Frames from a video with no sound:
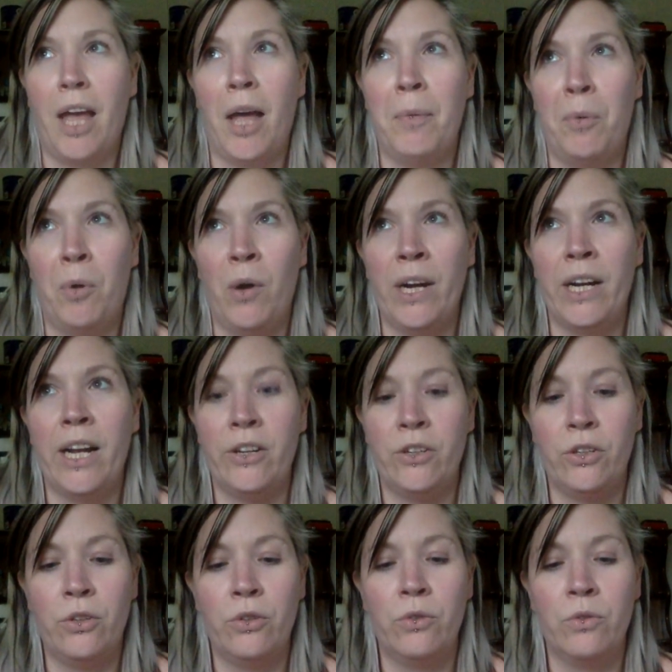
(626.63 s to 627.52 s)
point, I
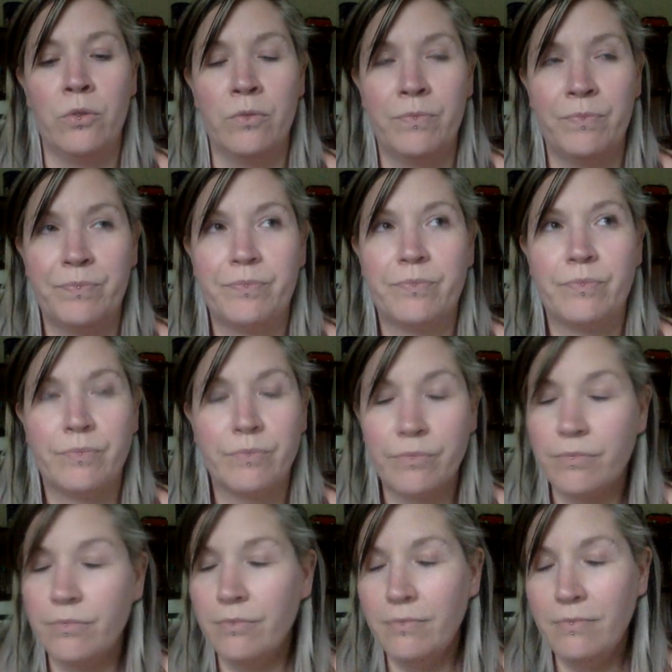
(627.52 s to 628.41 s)
knew
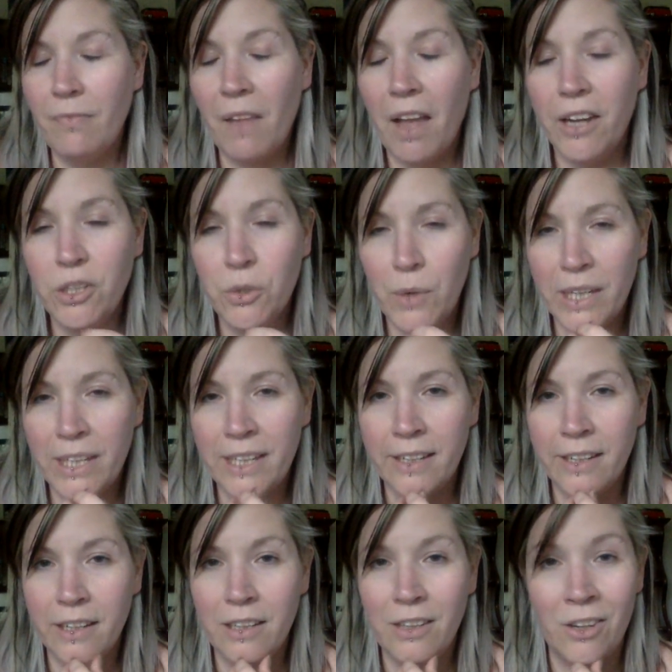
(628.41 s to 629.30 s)
I
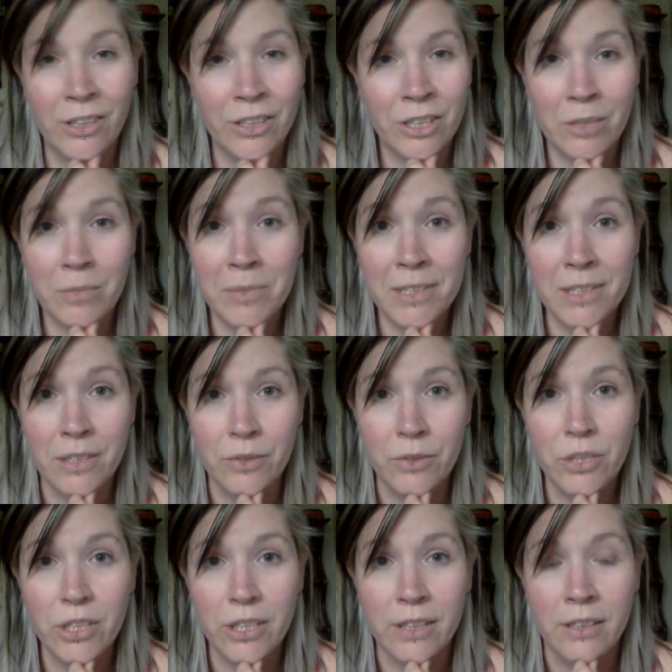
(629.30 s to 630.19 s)
needed a long-term
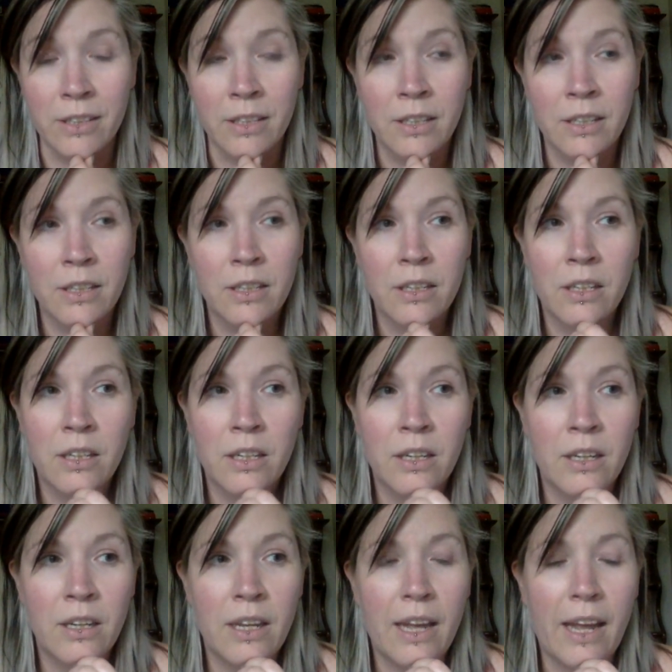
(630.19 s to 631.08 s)
solution.
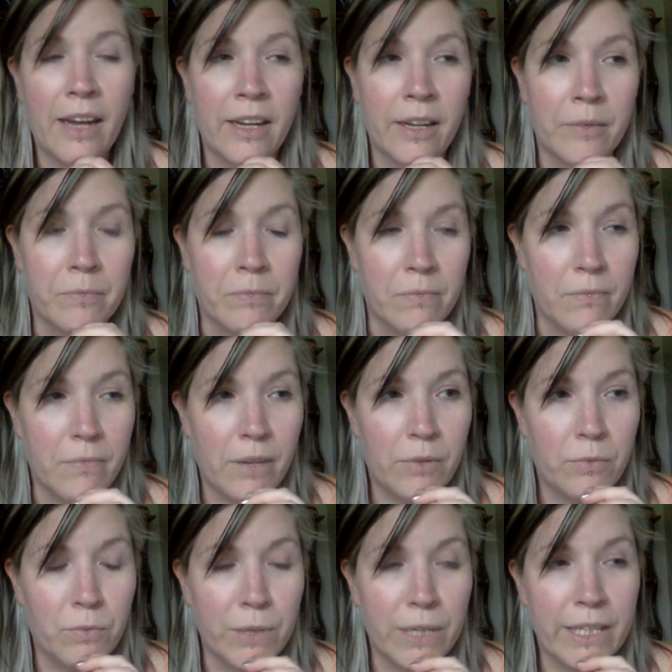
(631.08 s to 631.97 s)
And I
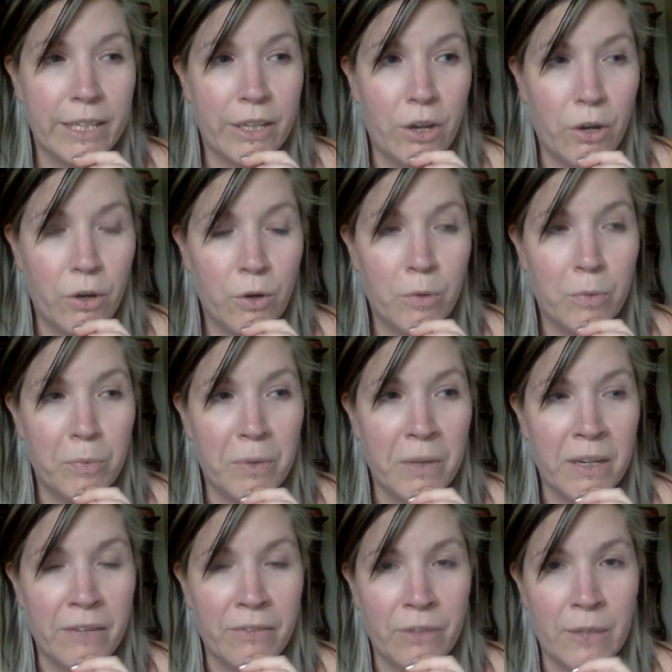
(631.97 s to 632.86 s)
really hope
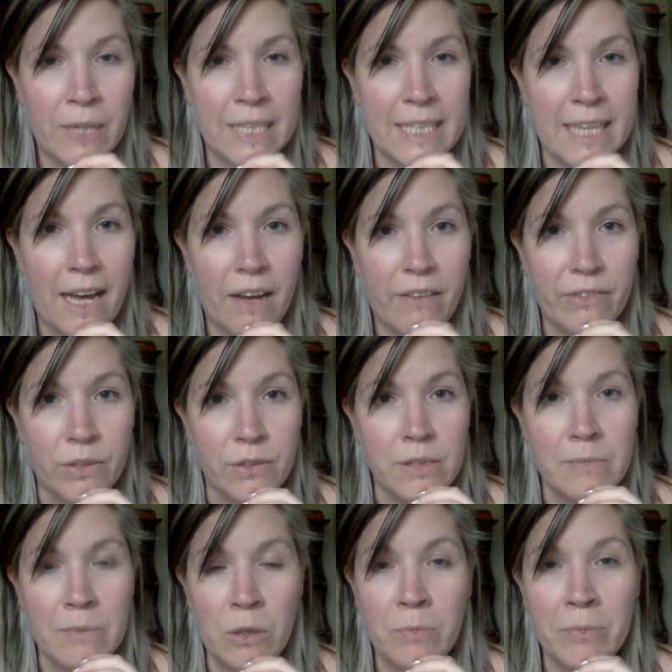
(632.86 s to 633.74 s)
that if you guys have
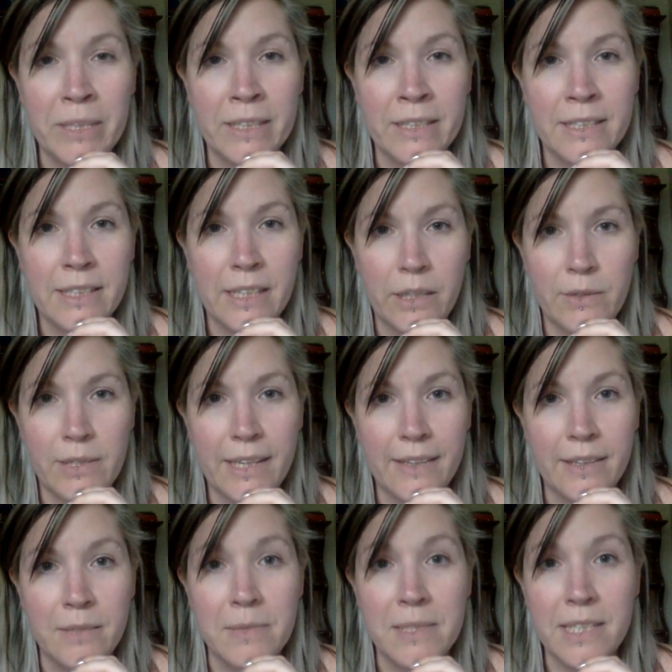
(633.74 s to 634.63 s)
those moments, that you
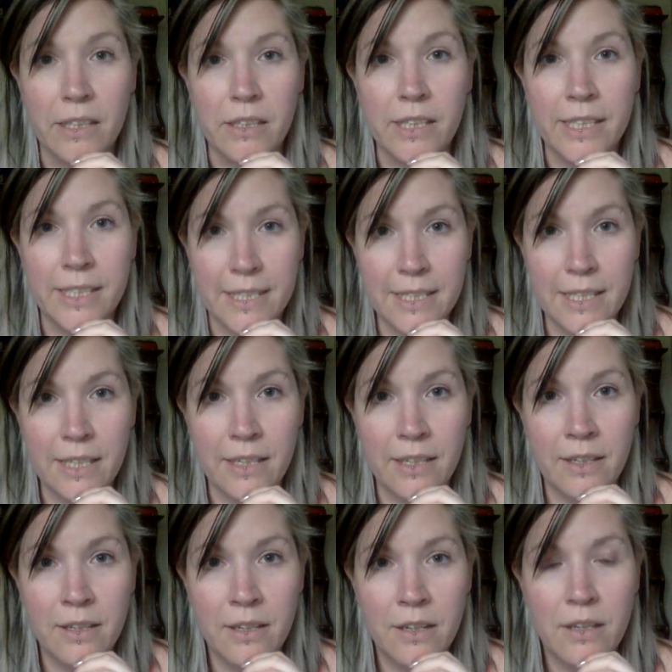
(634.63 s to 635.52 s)
take them seriously.